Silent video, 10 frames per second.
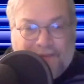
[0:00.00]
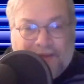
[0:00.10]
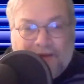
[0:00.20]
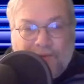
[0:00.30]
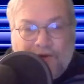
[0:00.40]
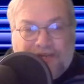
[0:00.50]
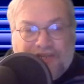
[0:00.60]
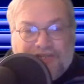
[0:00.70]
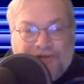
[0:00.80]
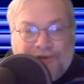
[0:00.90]
where he
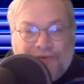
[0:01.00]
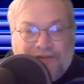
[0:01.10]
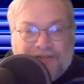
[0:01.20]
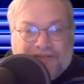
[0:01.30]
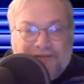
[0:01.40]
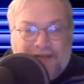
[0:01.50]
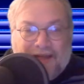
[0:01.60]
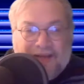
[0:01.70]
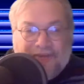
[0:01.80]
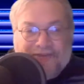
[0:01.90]
showed his
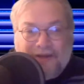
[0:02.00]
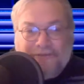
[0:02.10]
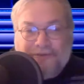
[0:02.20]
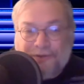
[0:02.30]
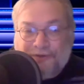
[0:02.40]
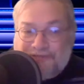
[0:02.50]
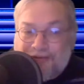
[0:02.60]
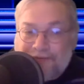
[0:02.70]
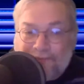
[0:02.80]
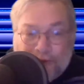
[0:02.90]
class of 13
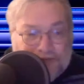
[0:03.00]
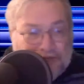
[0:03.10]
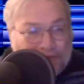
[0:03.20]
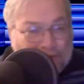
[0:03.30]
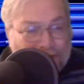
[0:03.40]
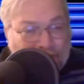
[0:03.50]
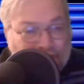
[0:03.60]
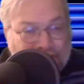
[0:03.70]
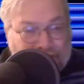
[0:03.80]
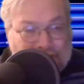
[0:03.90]
and 14-year-olds